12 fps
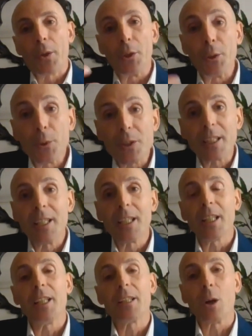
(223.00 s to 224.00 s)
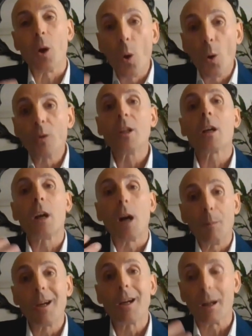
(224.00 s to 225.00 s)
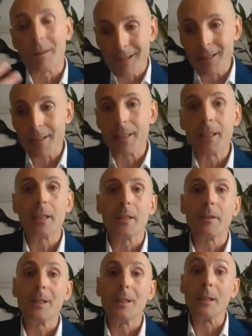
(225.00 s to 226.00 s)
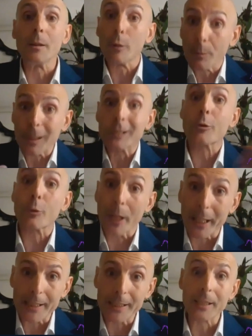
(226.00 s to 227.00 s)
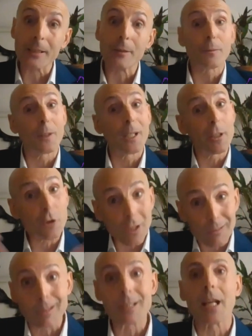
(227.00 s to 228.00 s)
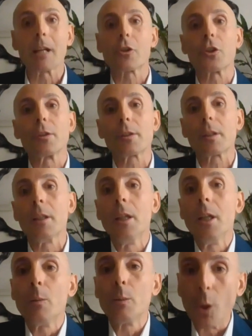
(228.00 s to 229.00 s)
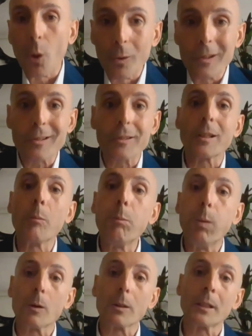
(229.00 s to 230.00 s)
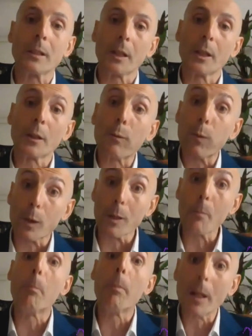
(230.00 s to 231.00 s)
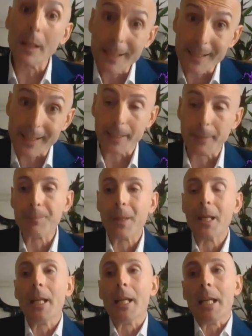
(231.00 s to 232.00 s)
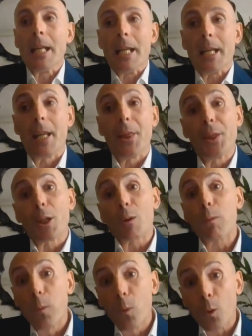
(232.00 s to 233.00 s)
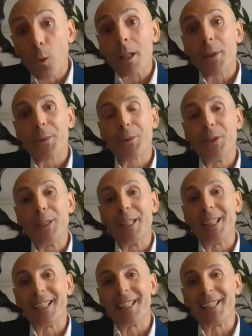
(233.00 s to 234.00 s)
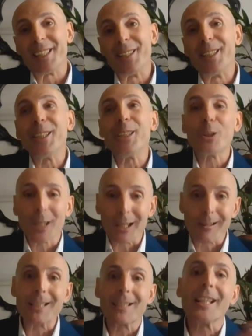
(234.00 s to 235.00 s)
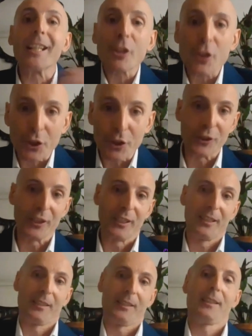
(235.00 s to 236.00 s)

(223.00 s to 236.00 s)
using its own common currency in global trade and financial transactions would also support their foreign policy. And therefore, the de-dollarization